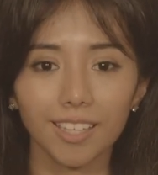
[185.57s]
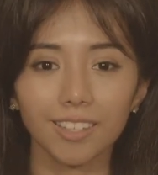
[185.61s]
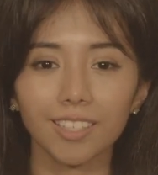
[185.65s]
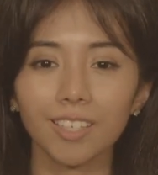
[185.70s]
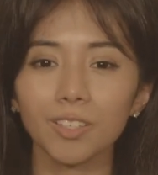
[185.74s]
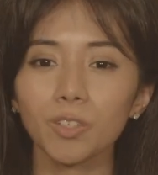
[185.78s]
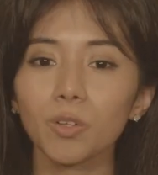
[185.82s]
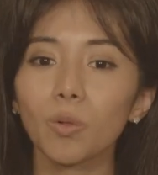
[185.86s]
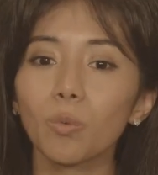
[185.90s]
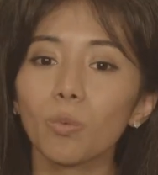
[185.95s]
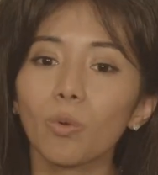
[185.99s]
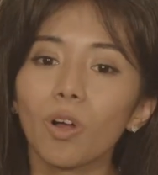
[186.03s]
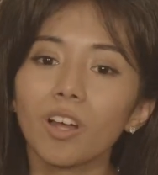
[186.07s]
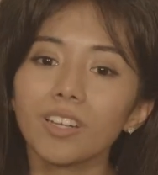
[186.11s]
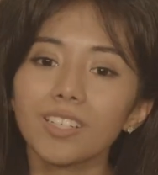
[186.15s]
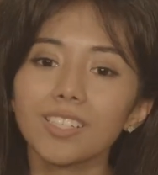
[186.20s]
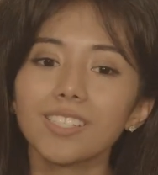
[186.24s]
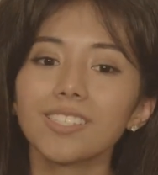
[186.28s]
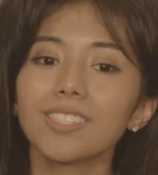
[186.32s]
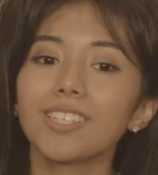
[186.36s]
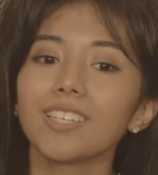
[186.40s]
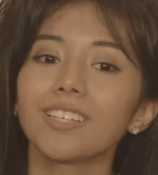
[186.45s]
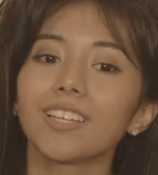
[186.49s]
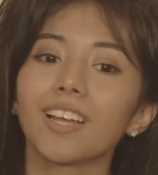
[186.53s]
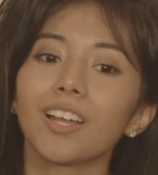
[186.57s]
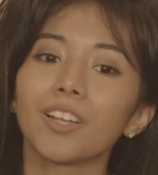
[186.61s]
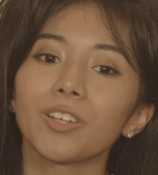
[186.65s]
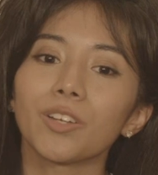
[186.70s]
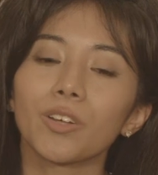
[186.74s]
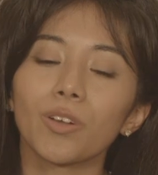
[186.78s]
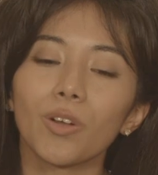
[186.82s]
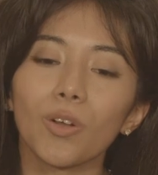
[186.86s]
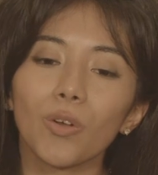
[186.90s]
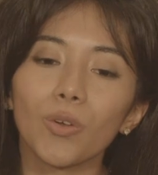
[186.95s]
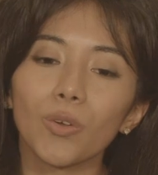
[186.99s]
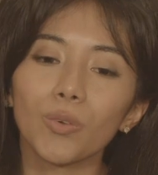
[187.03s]
then you'll want to seek out
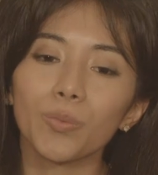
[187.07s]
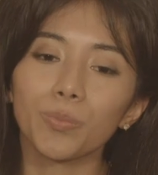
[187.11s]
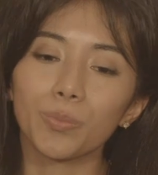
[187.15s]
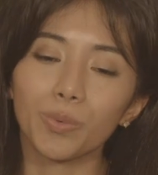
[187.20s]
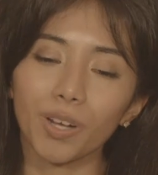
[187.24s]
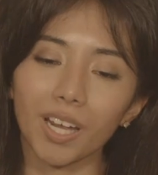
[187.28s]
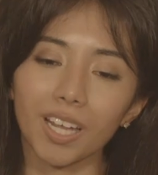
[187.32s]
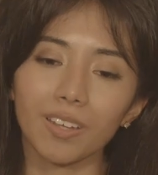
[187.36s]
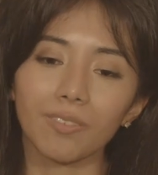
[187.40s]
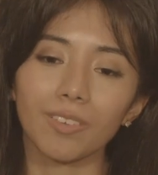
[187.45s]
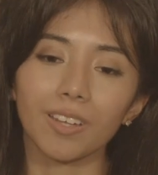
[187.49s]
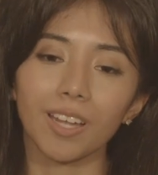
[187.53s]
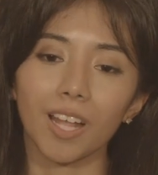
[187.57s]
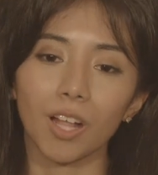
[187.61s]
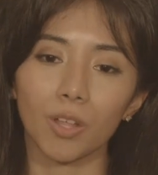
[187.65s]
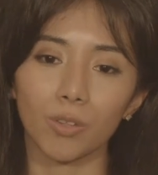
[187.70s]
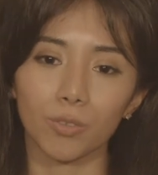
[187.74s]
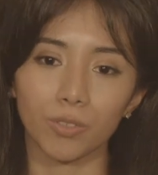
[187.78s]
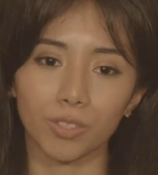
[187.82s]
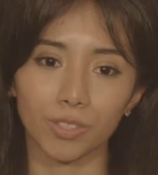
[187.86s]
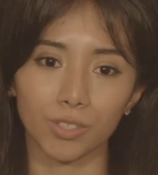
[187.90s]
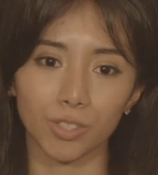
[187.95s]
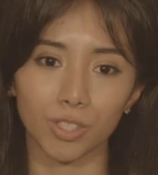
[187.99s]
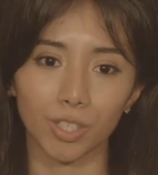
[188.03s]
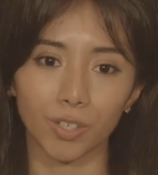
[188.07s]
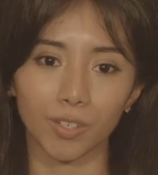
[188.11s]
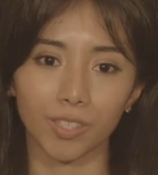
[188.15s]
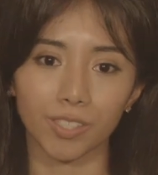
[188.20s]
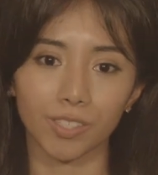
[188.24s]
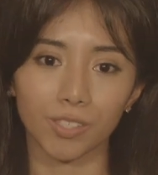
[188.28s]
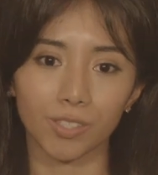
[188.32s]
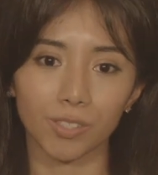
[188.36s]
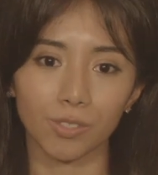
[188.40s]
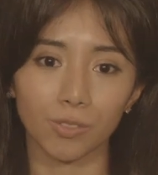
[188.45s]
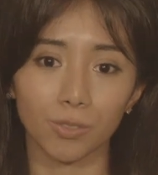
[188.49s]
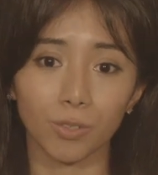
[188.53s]
your own private health
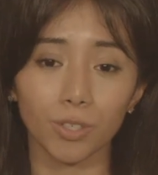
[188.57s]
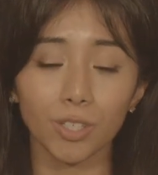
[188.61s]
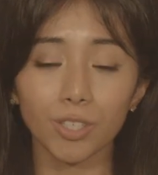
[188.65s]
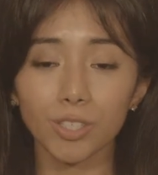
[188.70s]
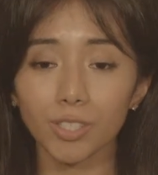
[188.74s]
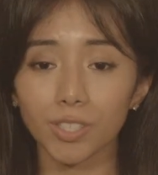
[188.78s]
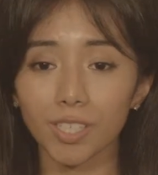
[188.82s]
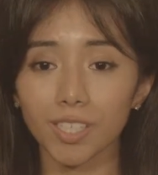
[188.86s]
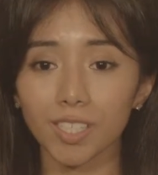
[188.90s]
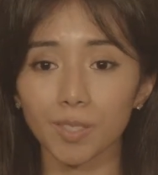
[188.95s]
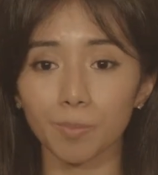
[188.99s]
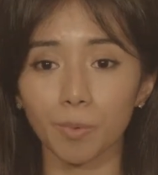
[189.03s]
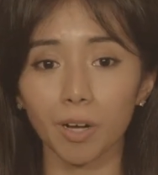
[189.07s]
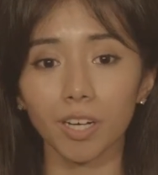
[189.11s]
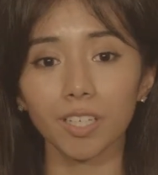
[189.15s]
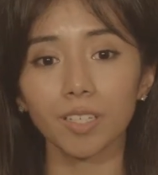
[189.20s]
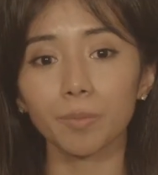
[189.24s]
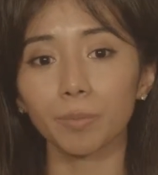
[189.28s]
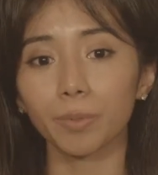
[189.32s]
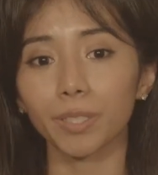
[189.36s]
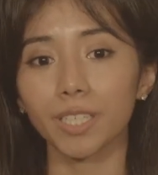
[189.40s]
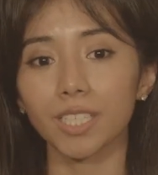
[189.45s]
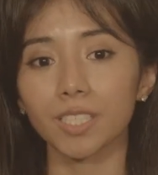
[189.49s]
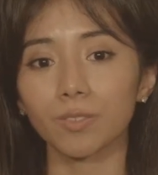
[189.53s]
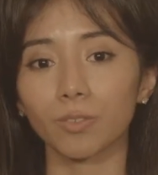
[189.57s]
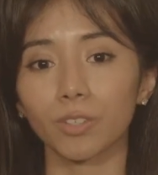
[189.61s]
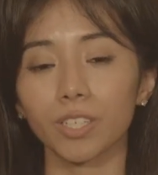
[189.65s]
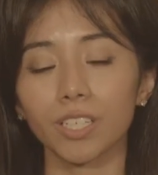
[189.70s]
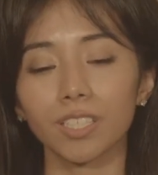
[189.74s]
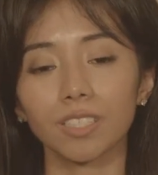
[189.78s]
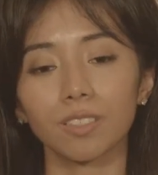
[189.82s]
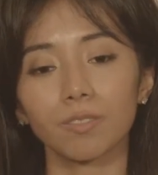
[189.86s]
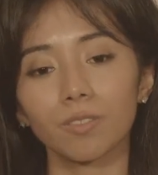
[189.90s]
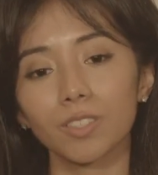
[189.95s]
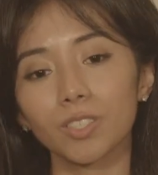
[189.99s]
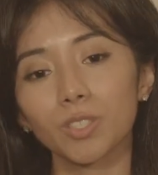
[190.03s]
insurance through your state's marketplace for
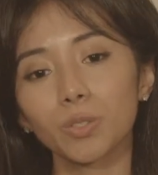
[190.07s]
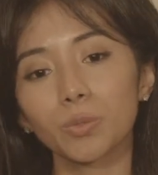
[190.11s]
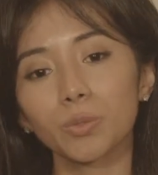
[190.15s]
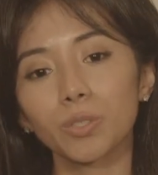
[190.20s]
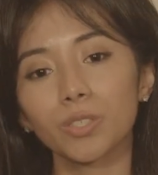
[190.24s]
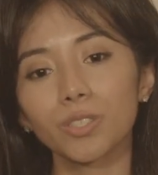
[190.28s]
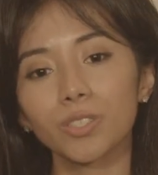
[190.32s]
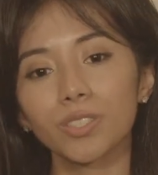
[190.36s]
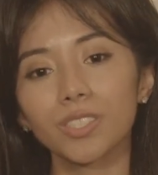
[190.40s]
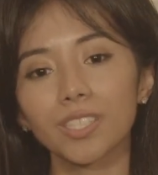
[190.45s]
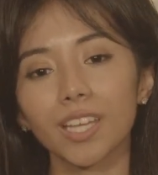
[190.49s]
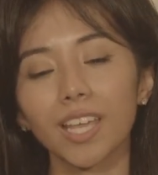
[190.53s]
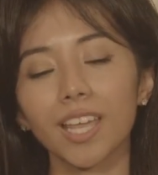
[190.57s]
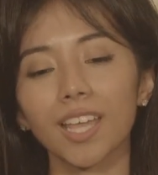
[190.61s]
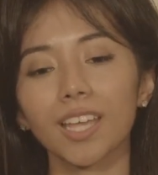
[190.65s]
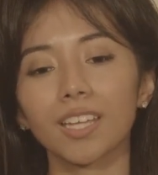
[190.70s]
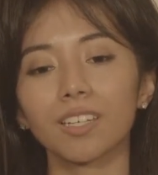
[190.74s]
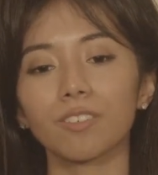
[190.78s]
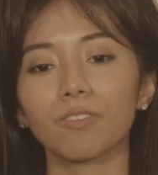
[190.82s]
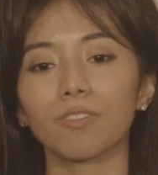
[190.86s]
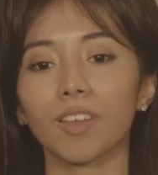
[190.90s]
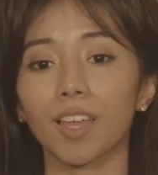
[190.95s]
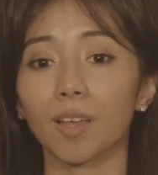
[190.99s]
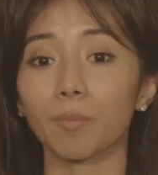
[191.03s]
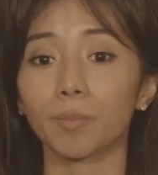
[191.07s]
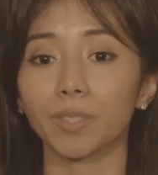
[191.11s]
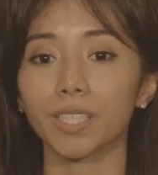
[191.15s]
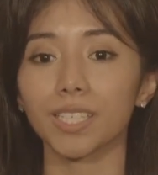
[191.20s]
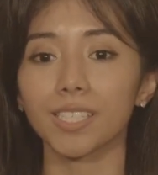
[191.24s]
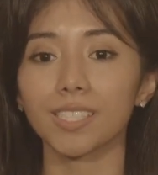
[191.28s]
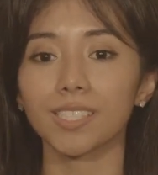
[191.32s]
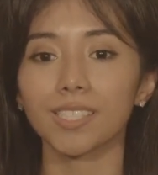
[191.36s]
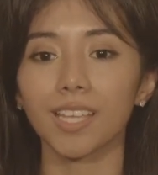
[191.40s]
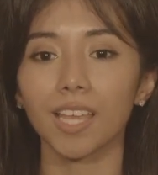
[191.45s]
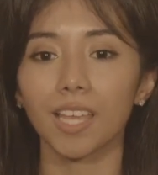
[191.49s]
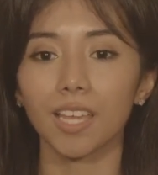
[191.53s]
individuals and
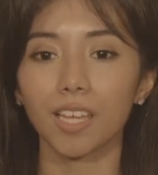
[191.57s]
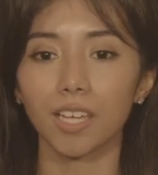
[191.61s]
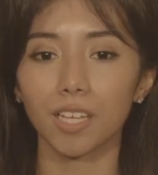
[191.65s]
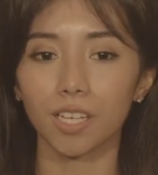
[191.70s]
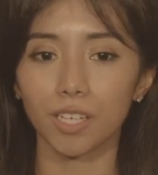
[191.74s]
families,